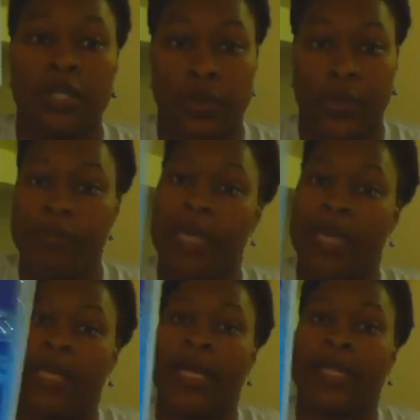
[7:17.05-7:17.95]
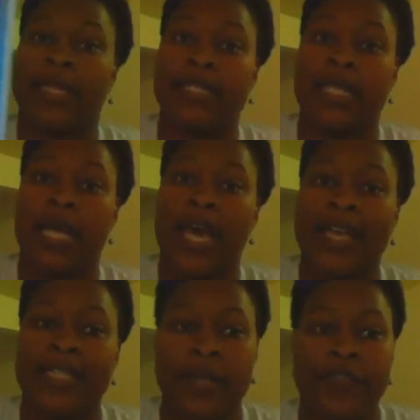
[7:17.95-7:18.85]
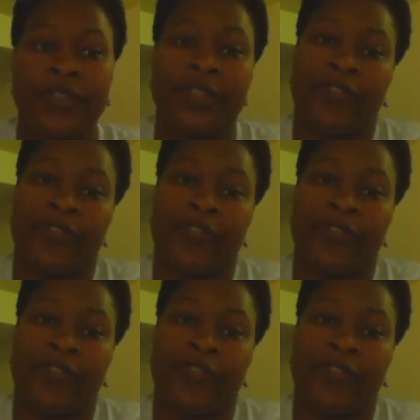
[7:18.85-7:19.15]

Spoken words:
Toy might like this, except for the